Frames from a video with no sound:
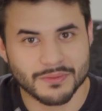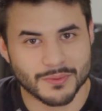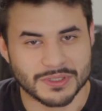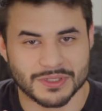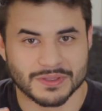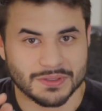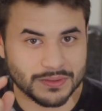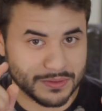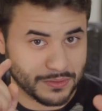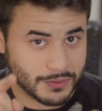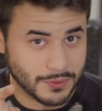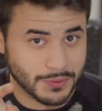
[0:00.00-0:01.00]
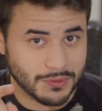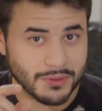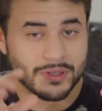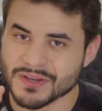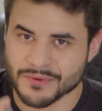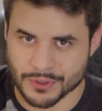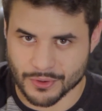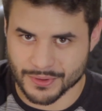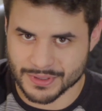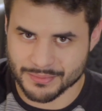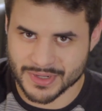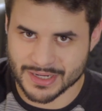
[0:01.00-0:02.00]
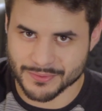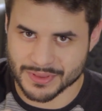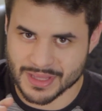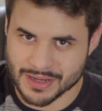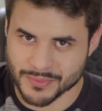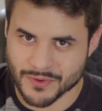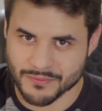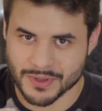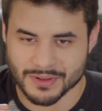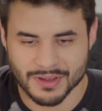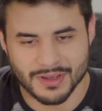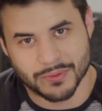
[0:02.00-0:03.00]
which is cool. Different goal in mind with that movement.